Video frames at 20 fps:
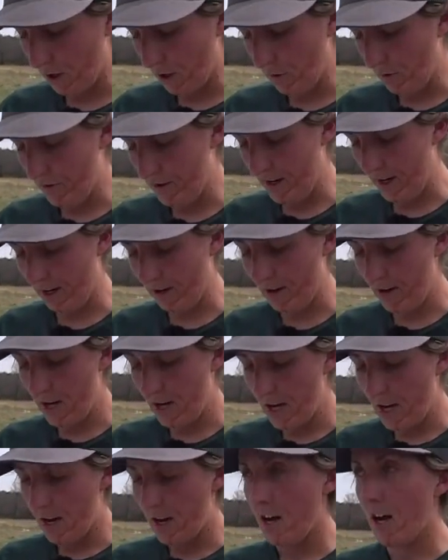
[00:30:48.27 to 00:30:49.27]
go in there.
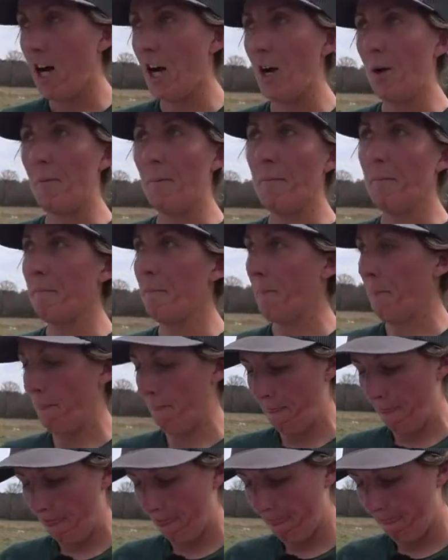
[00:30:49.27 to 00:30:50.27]

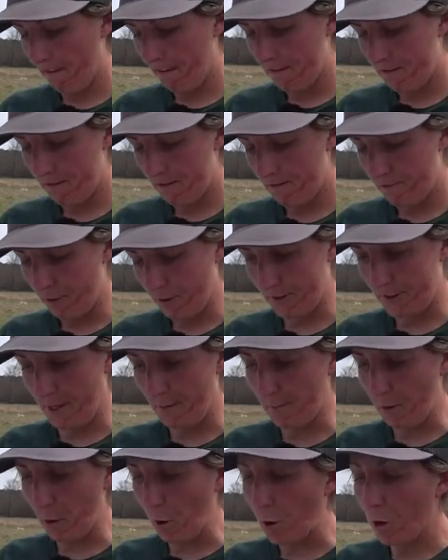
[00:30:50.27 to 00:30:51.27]
For
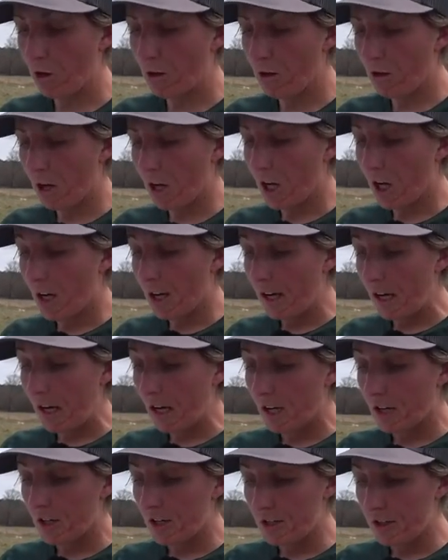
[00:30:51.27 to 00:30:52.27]
example,
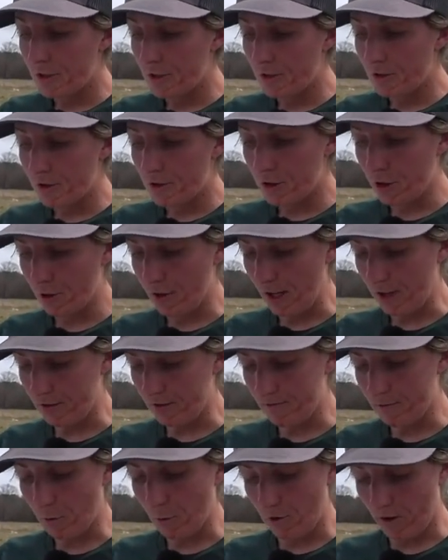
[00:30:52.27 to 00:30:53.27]

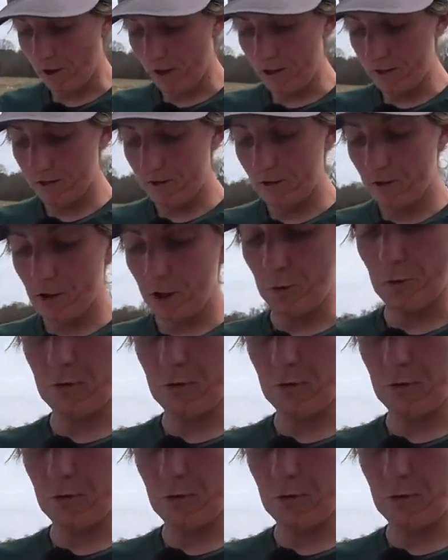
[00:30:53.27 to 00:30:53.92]
2004, she